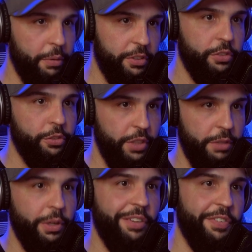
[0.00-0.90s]
which is usually
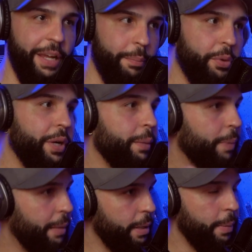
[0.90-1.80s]
very flamboyant,
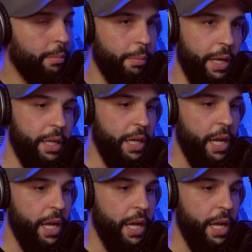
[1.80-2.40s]
blah blah blah blah blah.